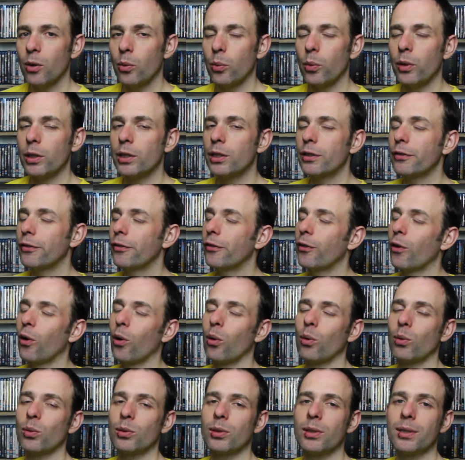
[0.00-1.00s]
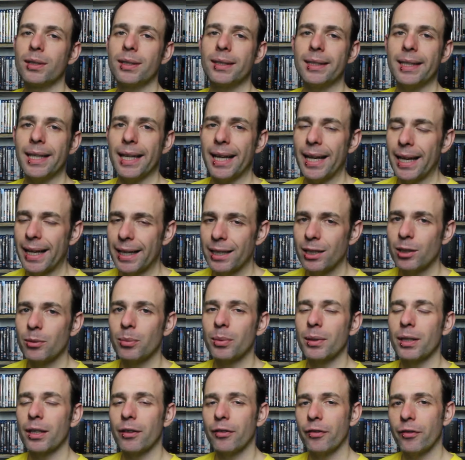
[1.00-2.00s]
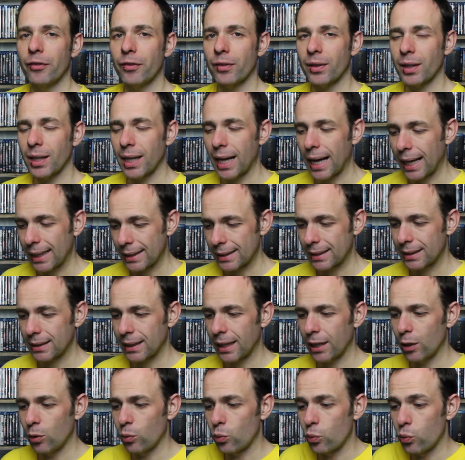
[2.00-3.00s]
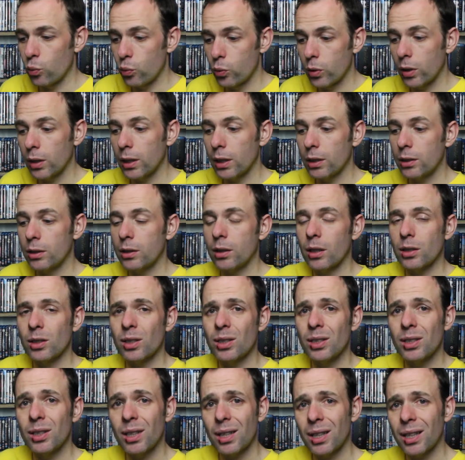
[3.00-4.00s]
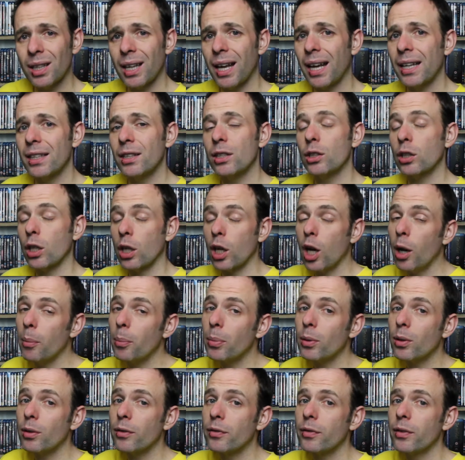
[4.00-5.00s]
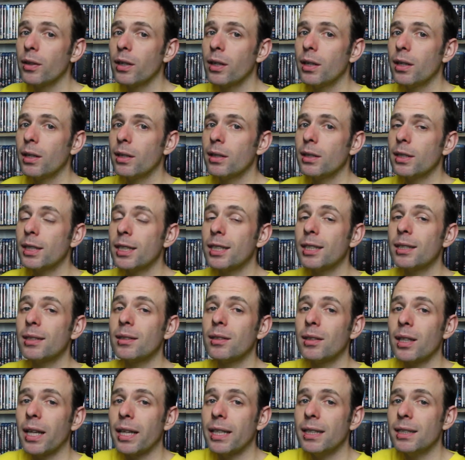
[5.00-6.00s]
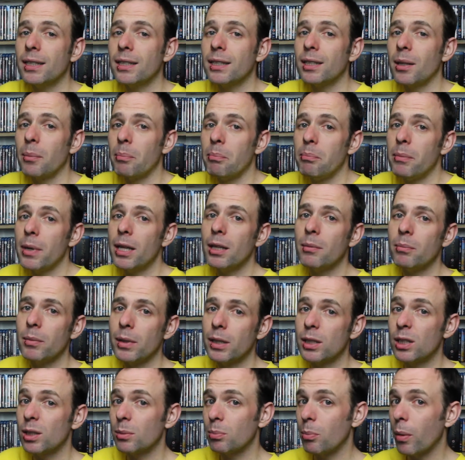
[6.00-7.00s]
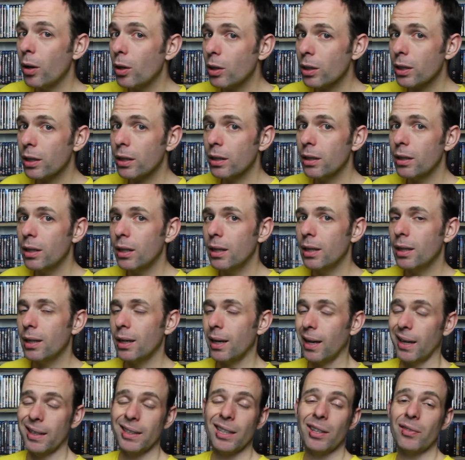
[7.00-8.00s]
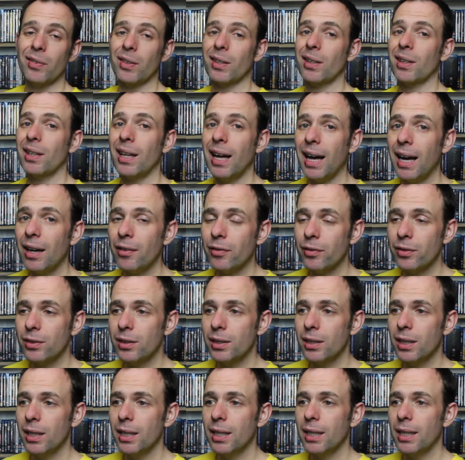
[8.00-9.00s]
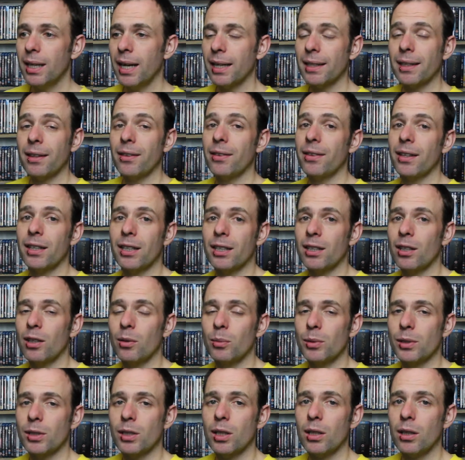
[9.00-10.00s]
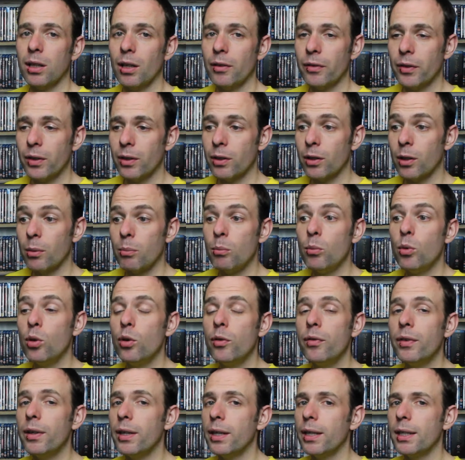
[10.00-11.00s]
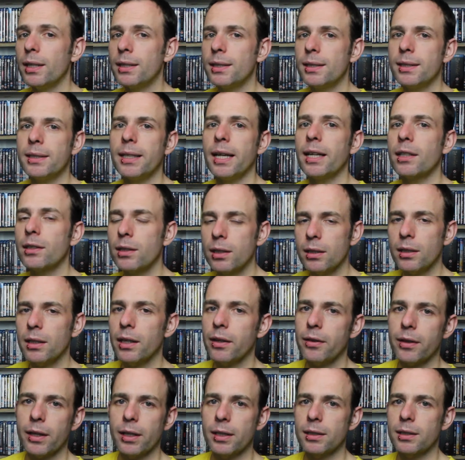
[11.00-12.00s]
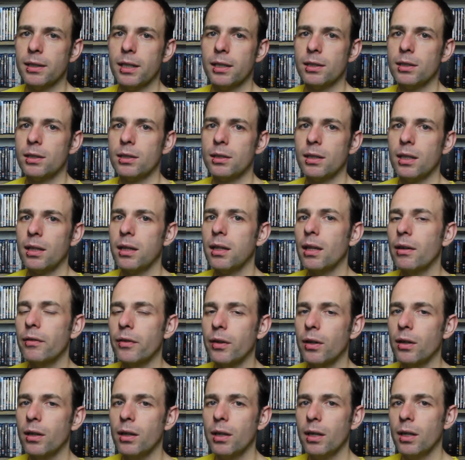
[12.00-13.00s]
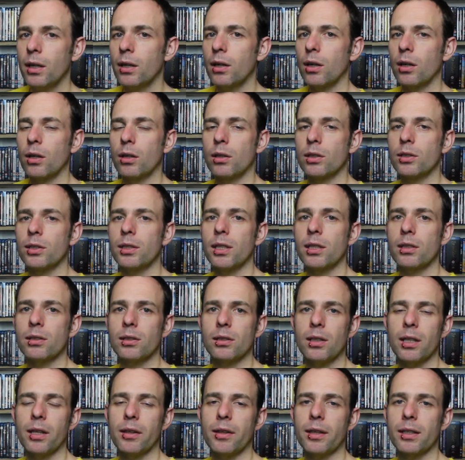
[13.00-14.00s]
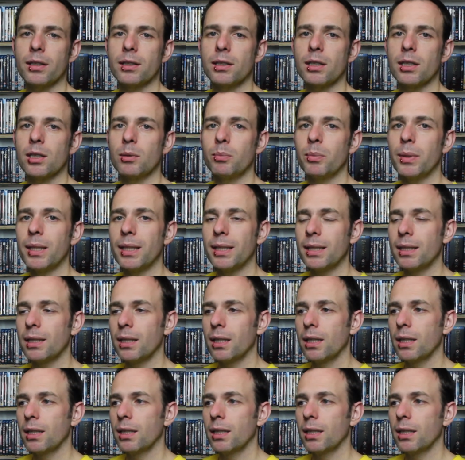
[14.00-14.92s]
which falls terribly flat. It really doesn't land. There's a couple of lines that made me smirk. I never laughed. I didn't think it was clever. The movie certainly thinks it's clever, or certainly thinks it's being